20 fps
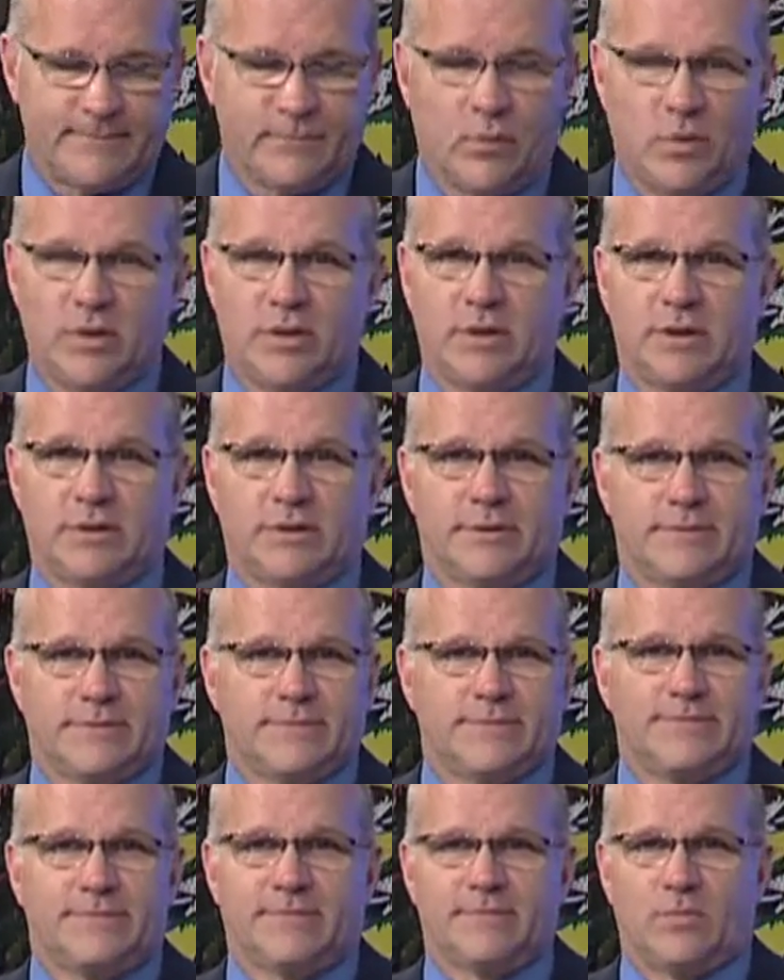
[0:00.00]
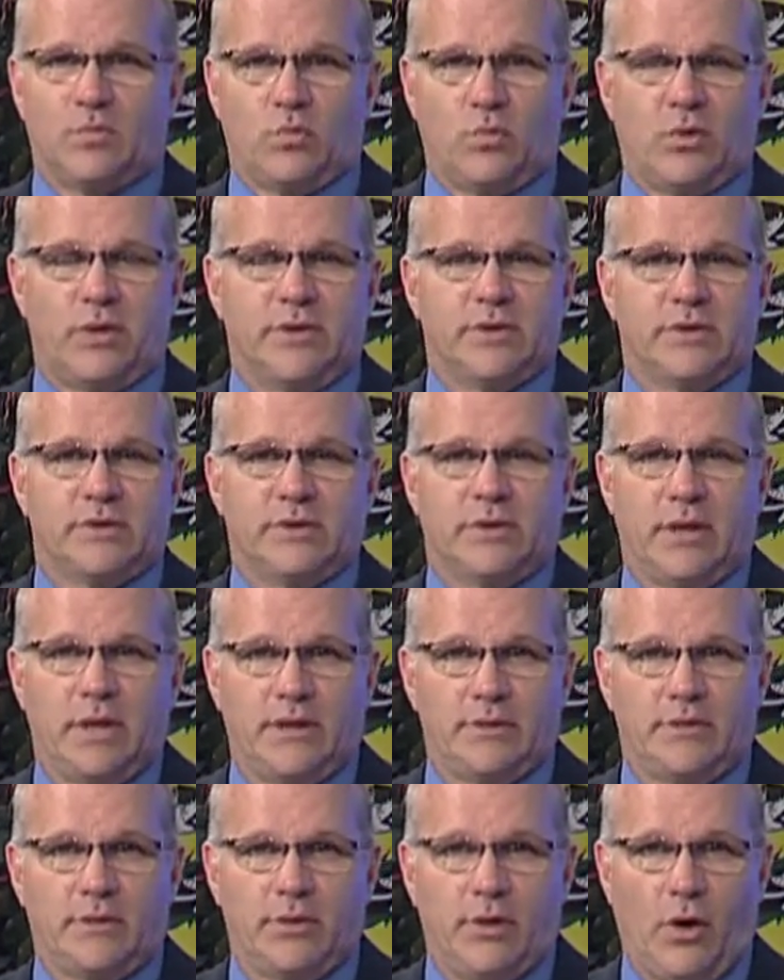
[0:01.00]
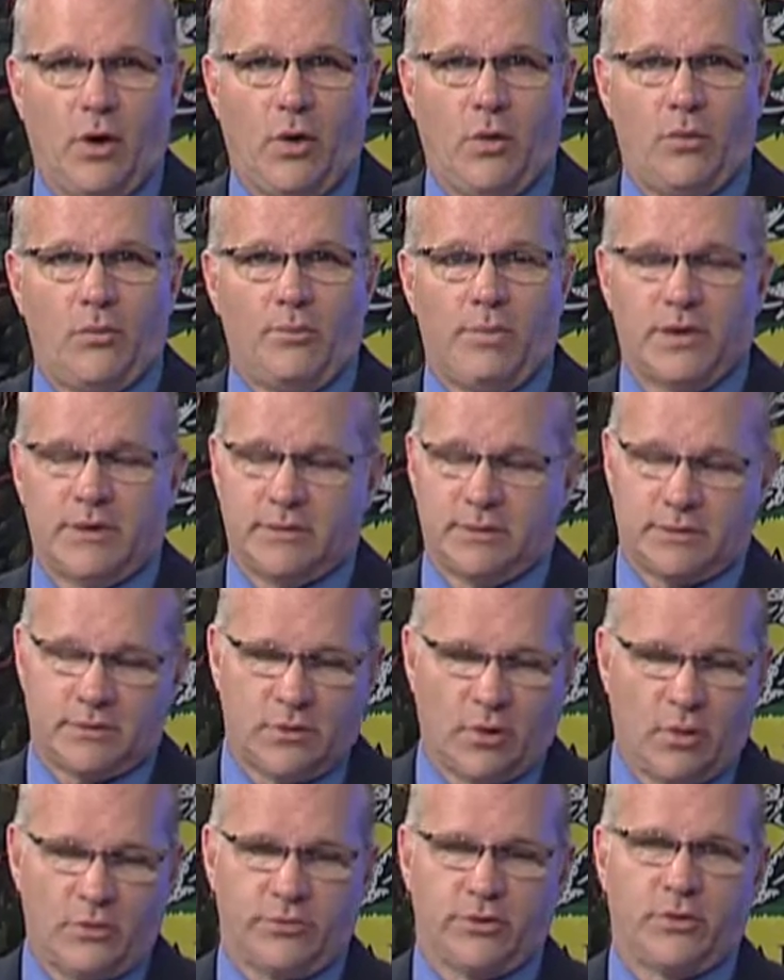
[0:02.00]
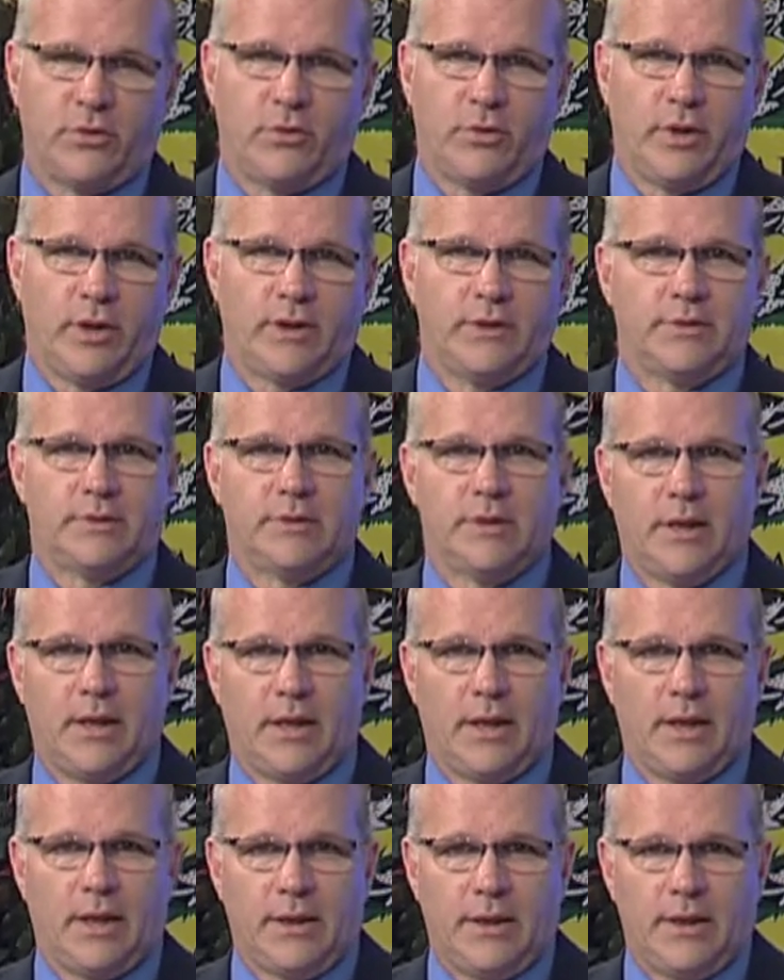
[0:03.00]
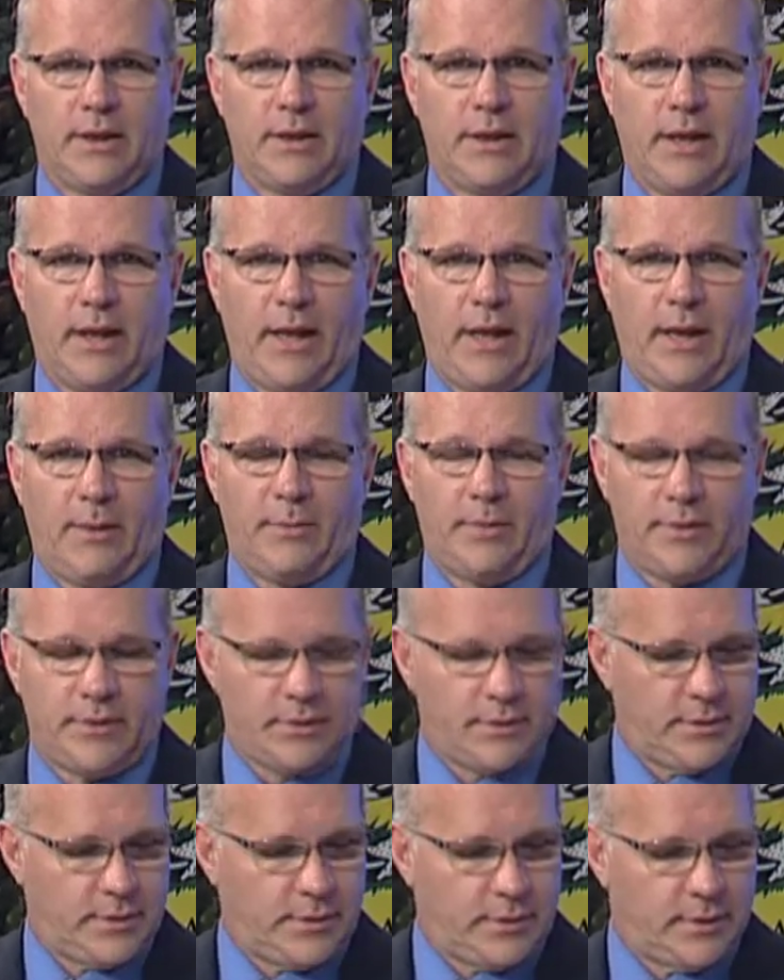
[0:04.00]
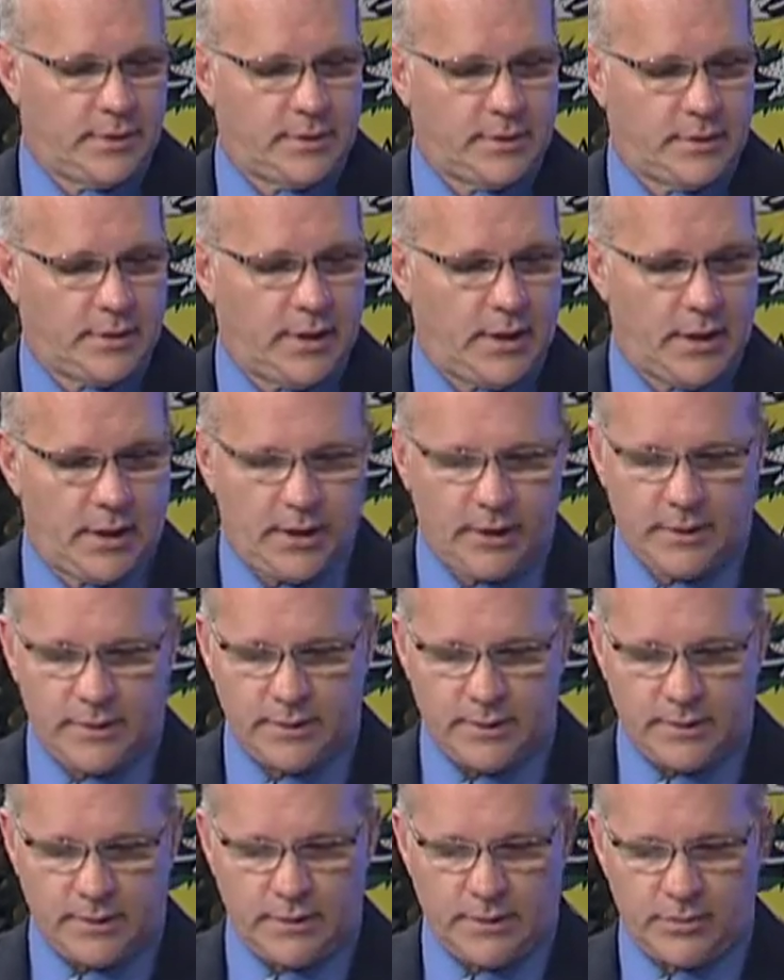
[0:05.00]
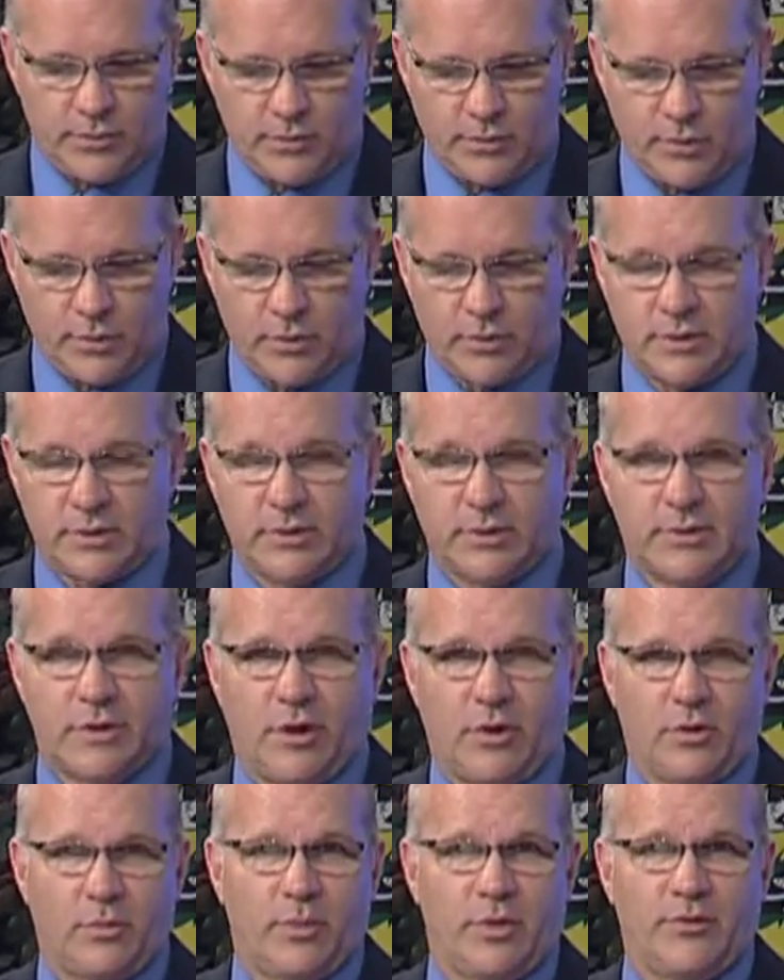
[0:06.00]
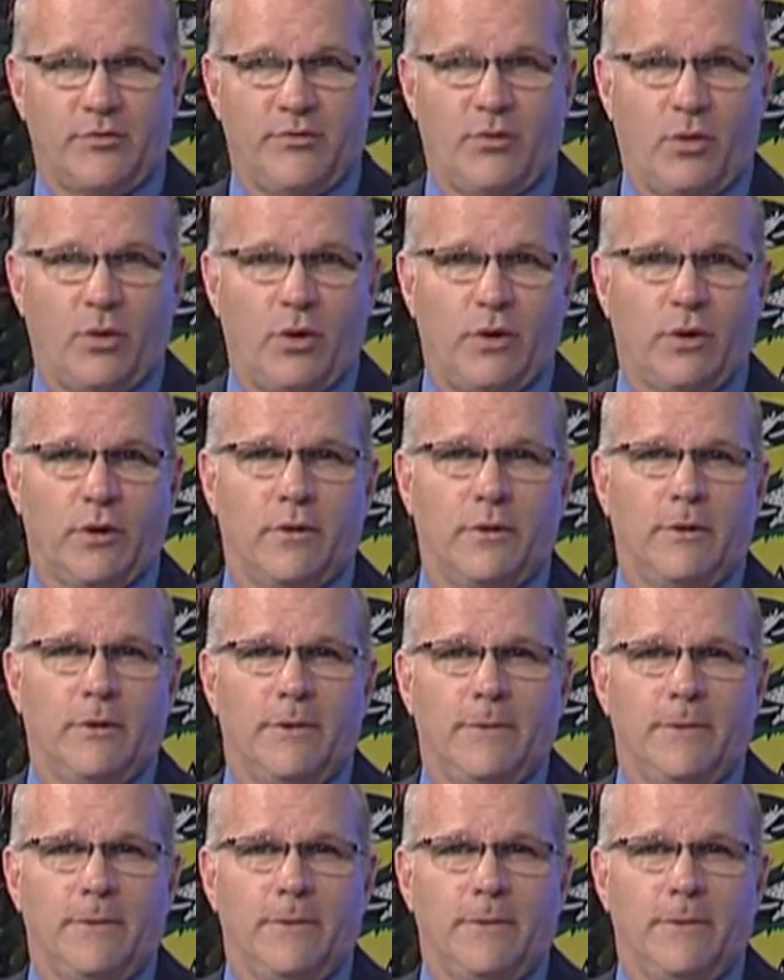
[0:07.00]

We just we just need to know. But don't do what uh, happened uh, in Brooklyn Center before,